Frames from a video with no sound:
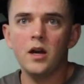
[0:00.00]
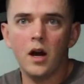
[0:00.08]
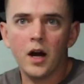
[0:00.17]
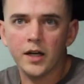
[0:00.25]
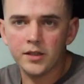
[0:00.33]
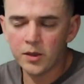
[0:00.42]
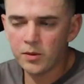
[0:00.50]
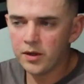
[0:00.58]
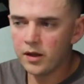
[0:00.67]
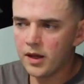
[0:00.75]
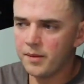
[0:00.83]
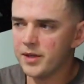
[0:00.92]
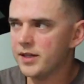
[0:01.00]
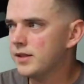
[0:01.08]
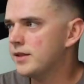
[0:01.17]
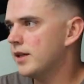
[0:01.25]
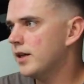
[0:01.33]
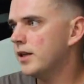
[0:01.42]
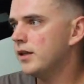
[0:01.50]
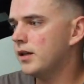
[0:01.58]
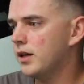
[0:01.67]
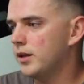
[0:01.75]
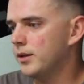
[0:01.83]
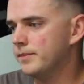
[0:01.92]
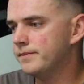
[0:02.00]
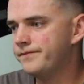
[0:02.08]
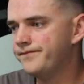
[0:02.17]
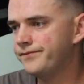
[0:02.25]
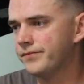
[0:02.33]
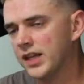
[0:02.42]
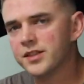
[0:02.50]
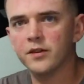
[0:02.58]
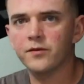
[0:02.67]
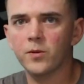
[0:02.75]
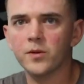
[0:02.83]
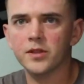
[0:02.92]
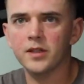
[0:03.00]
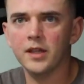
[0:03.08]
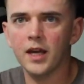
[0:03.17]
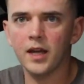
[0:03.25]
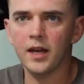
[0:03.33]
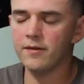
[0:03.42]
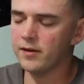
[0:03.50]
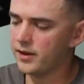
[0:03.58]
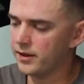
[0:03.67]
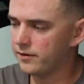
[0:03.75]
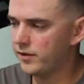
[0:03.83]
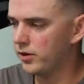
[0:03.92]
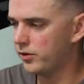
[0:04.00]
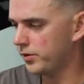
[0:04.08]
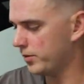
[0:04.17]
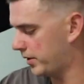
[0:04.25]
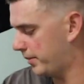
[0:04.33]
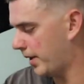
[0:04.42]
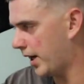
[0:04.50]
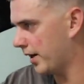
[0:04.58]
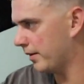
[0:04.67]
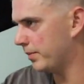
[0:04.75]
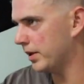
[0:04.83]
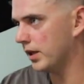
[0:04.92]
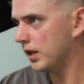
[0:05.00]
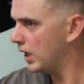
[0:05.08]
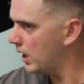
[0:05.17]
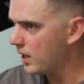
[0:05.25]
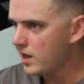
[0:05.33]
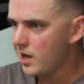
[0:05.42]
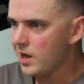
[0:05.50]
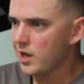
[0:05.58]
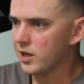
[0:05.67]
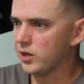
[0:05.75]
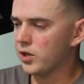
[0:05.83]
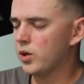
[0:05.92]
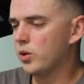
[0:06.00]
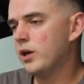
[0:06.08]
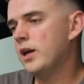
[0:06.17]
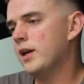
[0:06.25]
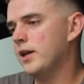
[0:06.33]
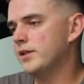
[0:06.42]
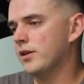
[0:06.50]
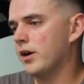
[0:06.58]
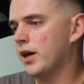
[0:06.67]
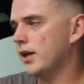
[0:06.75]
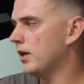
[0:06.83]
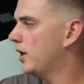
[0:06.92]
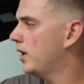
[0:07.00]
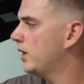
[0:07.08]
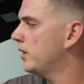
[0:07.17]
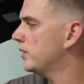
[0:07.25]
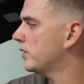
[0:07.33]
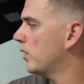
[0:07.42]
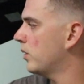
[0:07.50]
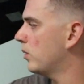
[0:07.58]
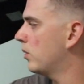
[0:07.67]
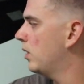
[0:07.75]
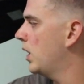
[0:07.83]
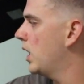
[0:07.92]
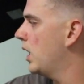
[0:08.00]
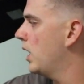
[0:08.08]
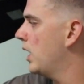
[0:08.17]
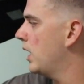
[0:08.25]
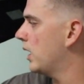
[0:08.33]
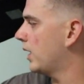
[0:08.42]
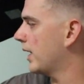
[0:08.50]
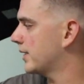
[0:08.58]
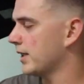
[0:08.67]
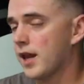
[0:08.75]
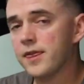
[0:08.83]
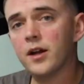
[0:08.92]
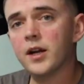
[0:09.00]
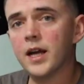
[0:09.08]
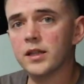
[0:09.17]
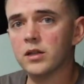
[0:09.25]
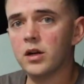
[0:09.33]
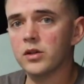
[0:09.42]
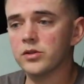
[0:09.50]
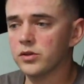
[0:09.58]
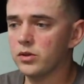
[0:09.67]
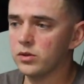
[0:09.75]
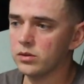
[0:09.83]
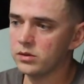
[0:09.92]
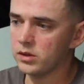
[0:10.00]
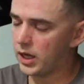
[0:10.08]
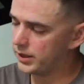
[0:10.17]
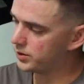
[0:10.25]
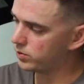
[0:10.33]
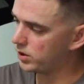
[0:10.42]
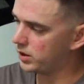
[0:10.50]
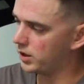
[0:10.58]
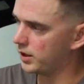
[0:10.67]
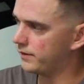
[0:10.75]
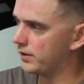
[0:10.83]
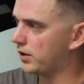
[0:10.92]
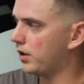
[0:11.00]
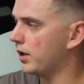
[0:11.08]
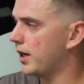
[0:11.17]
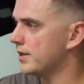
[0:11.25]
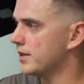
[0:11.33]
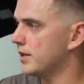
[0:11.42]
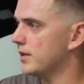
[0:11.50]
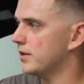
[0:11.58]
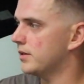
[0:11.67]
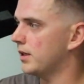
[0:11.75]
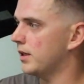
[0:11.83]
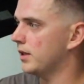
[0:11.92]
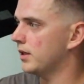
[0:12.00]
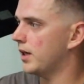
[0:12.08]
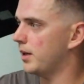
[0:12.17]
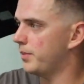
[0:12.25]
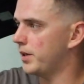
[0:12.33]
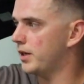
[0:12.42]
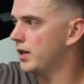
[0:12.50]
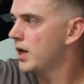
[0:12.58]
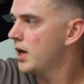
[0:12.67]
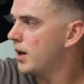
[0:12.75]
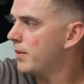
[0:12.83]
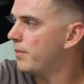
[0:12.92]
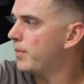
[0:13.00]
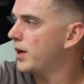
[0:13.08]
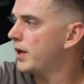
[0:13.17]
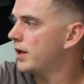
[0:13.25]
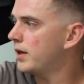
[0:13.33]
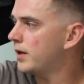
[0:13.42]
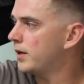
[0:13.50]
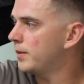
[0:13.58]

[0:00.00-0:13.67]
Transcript: All right, so with all that being said, it's unfortunate that everything fell through with the buyer, but you know, it's all right. So, like I said, I thought I had the car sold. I just wanted to leave the car as is and let it be. But